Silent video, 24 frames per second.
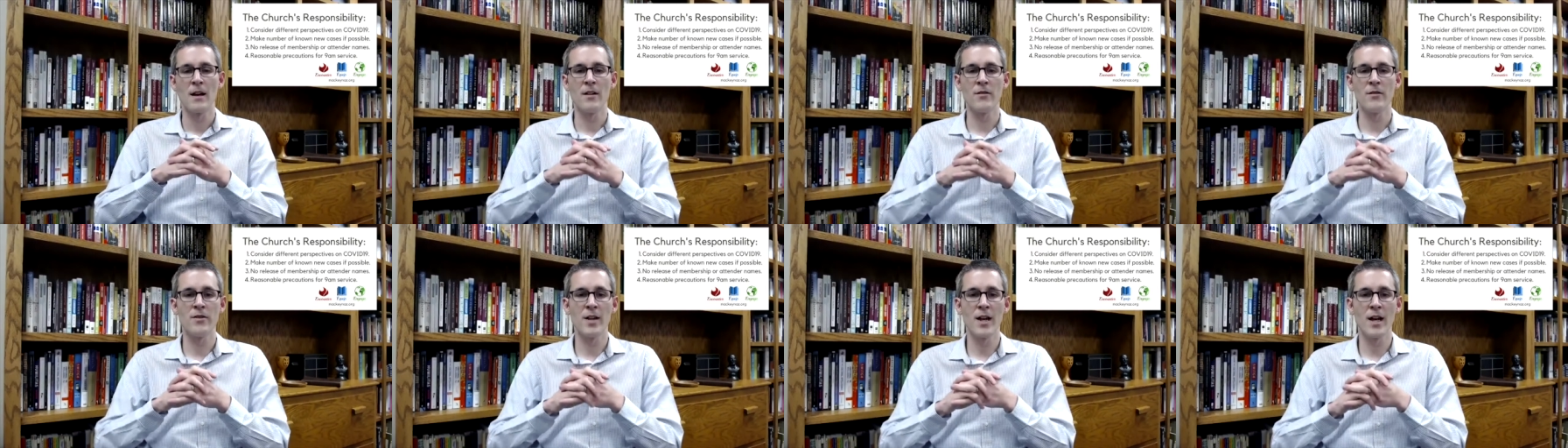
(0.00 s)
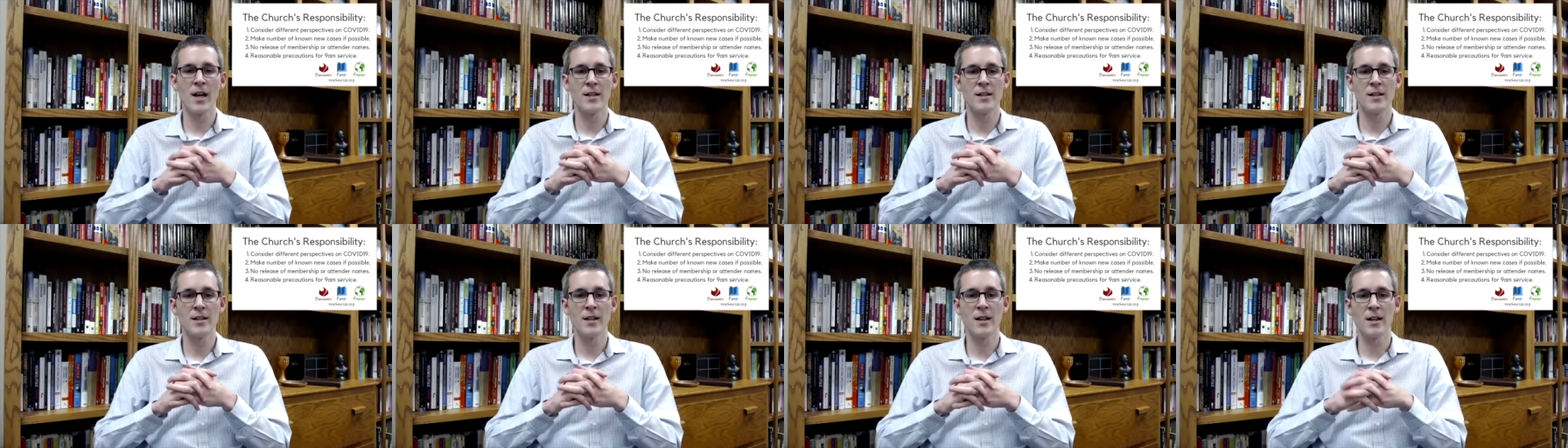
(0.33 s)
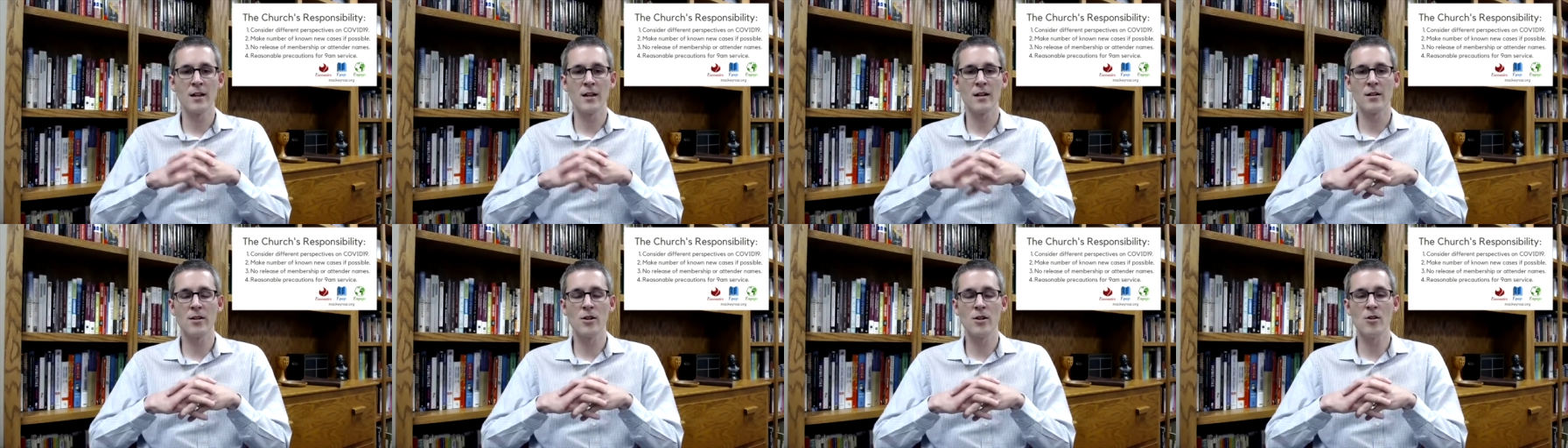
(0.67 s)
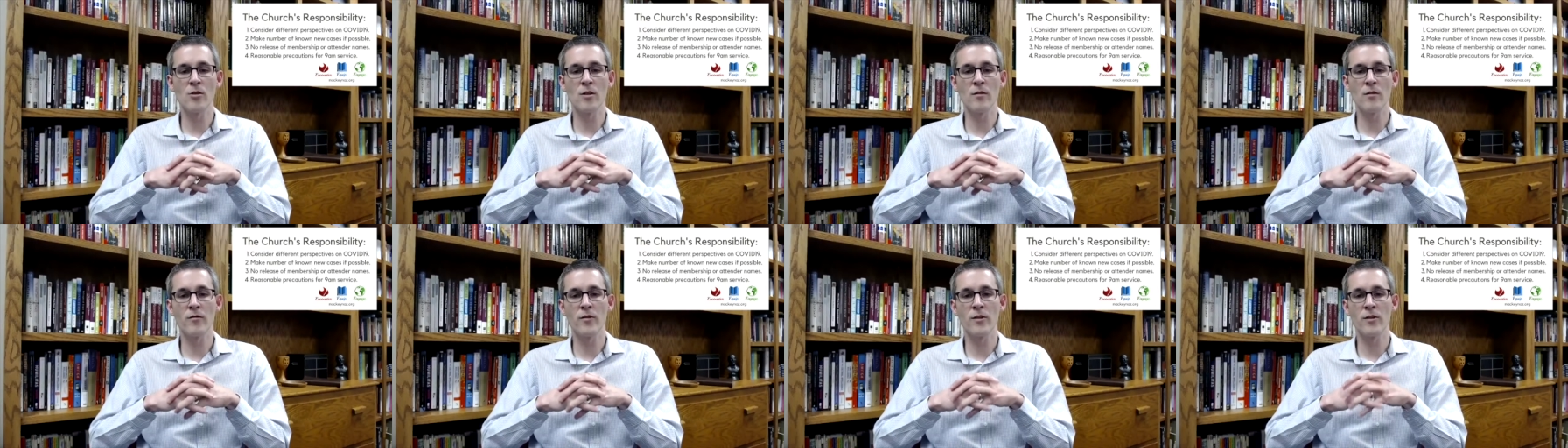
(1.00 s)
that uh, you
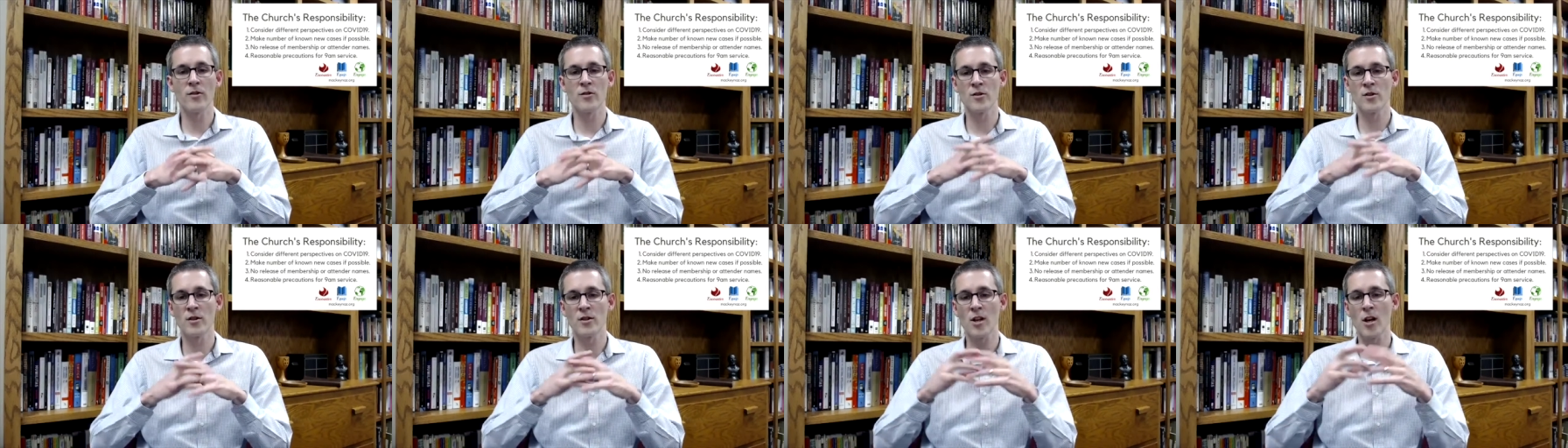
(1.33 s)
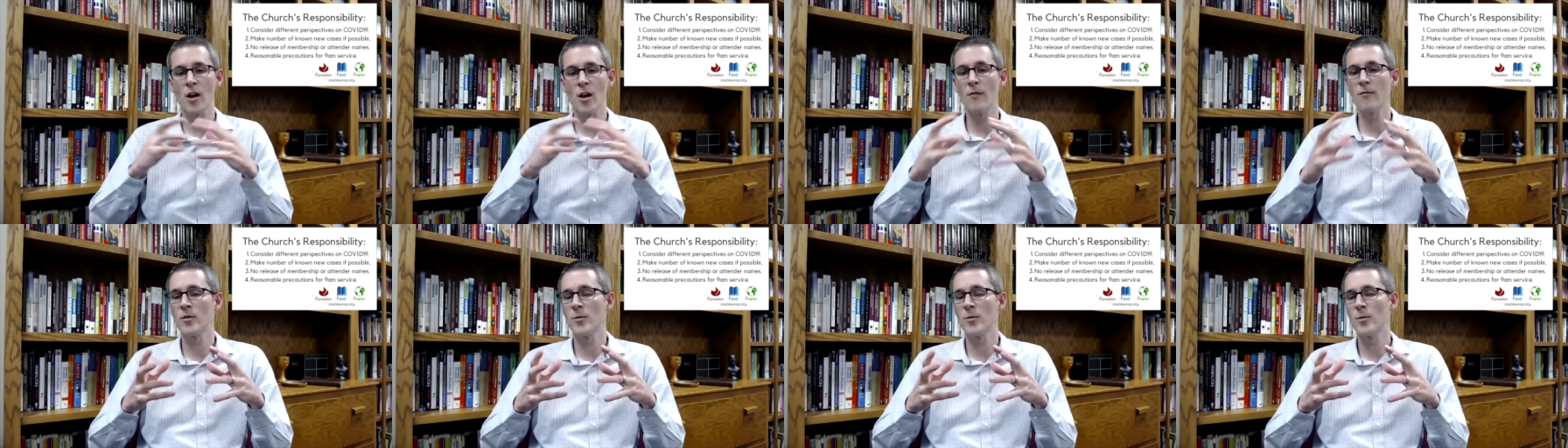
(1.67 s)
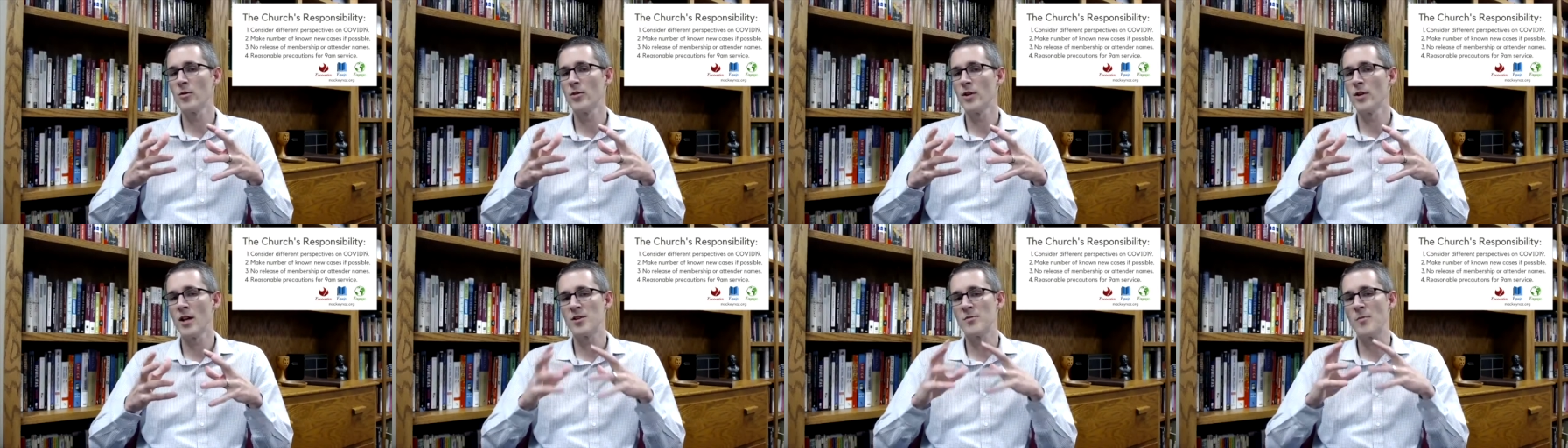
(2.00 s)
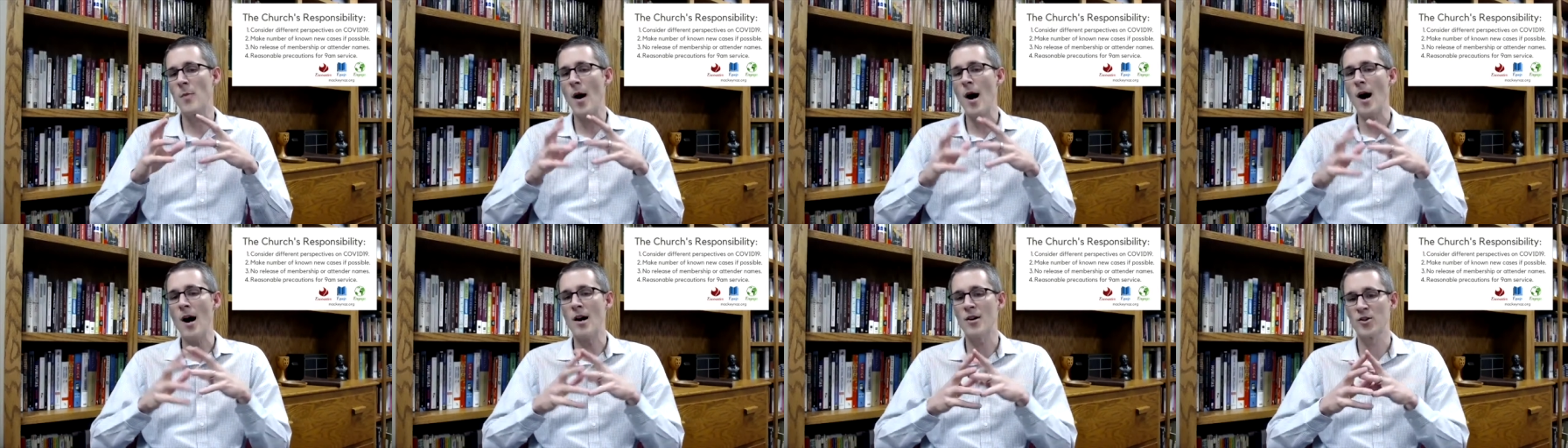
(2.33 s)
can feel as comfortable as
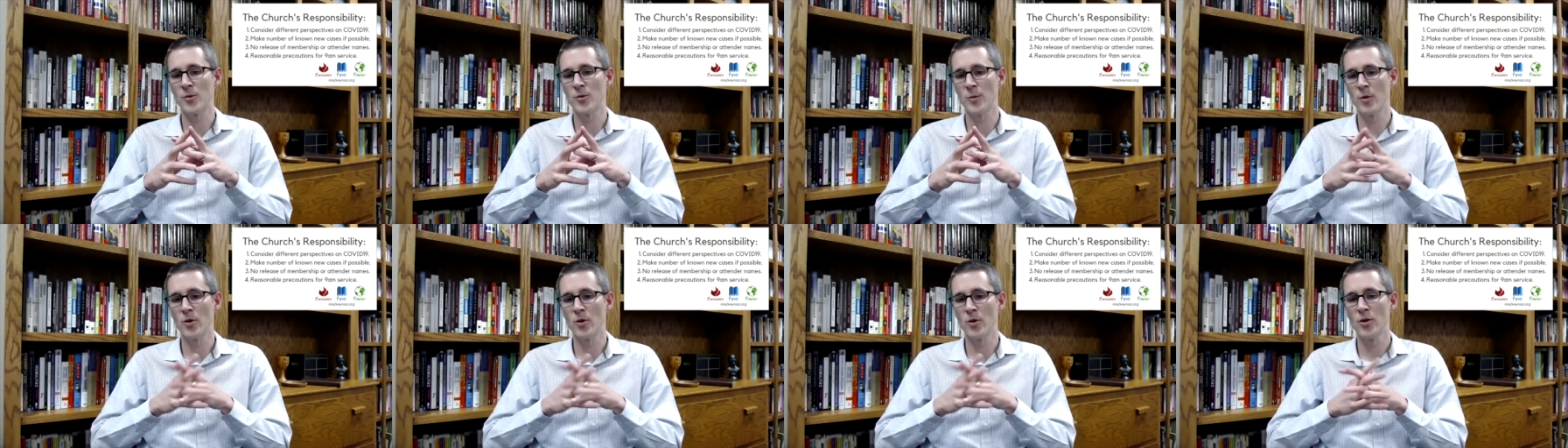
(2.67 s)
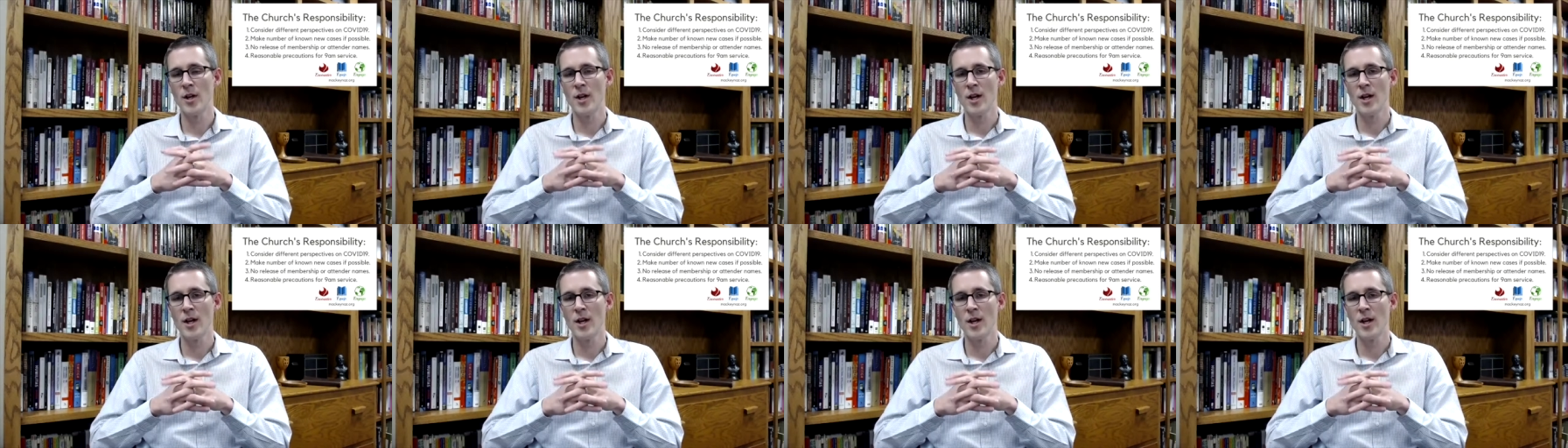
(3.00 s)
possible